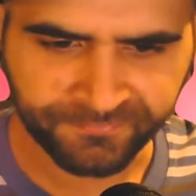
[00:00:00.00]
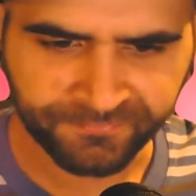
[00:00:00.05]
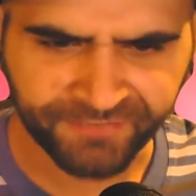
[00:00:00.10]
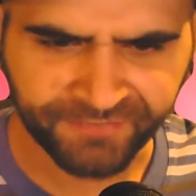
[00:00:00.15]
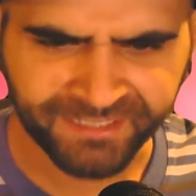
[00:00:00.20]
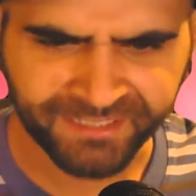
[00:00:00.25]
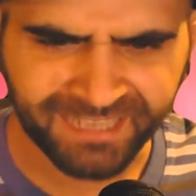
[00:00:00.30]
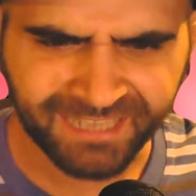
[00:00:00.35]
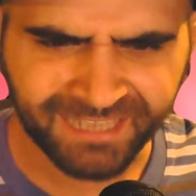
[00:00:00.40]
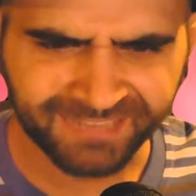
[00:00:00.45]

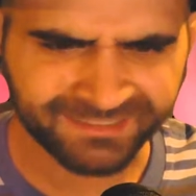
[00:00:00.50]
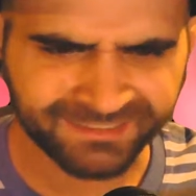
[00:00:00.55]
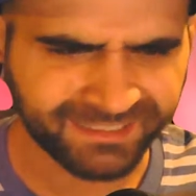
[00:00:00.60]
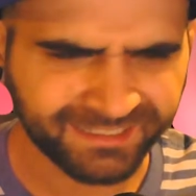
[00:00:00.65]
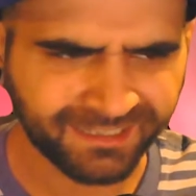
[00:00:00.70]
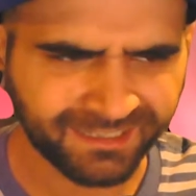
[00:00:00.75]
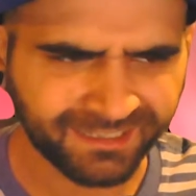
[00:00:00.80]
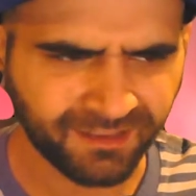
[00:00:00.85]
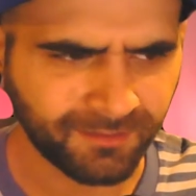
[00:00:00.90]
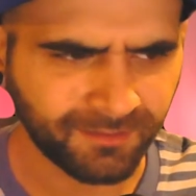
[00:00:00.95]

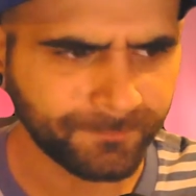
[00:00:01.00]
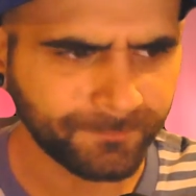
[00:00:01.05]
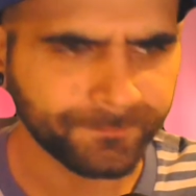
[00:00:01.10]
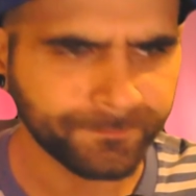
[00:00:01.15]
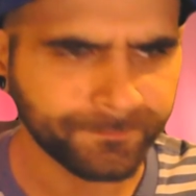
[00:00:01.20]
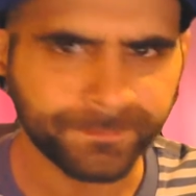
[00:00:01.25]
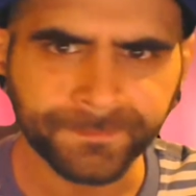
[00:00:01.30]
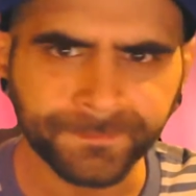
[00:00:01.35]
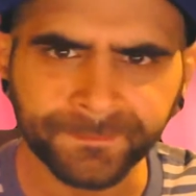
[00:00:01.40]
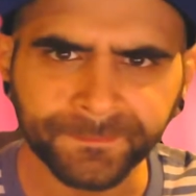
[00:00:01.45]
fantastic
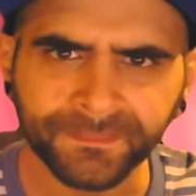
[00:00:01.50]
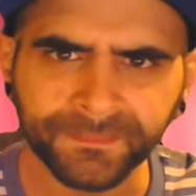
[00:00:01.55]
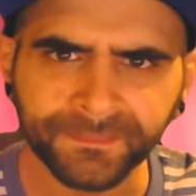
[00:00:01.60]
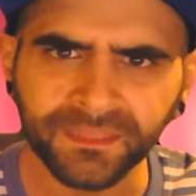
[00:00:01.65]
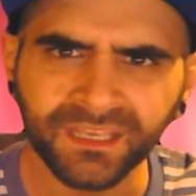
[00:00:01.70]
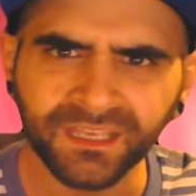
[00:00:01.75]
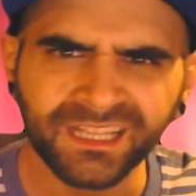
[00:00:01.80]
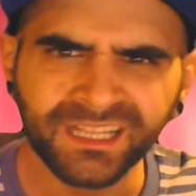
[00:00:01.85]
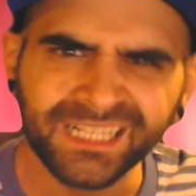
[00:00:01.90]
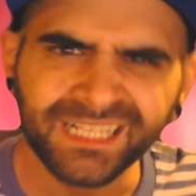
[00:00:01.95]

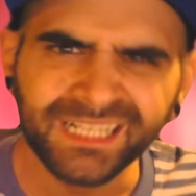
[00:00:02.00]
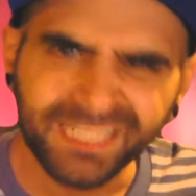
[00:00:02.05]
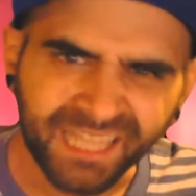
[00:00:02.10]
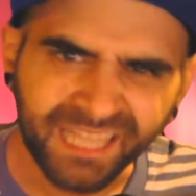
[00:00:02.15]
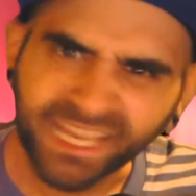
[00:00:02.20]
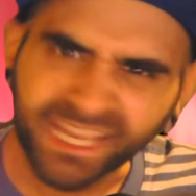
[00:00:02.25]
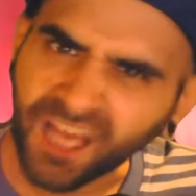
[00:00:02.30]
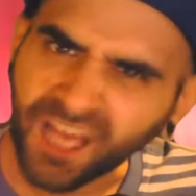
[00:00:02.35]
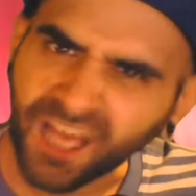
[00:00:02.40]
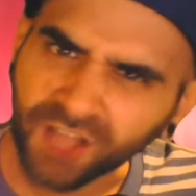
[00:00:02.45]

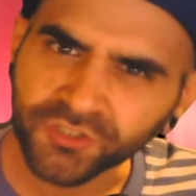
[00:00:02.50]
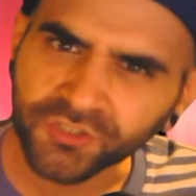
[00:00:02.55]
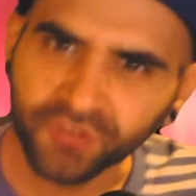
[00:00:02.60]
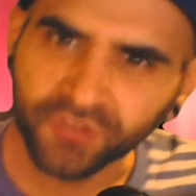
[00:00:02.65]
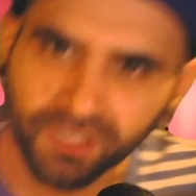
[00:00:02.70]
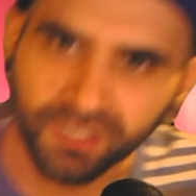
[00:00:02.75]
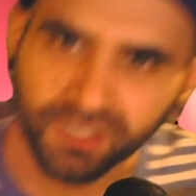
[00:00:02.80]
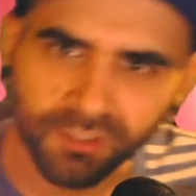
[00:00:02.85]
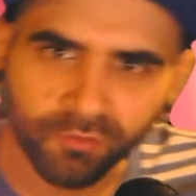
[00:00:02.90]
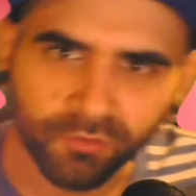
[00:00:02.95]
like
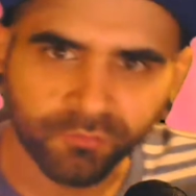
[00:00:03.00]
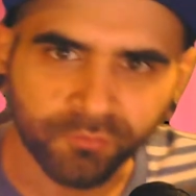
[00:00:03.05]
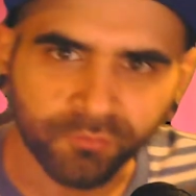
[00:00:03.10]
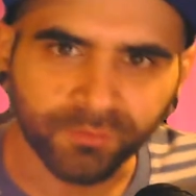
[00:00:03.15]
Contra clone.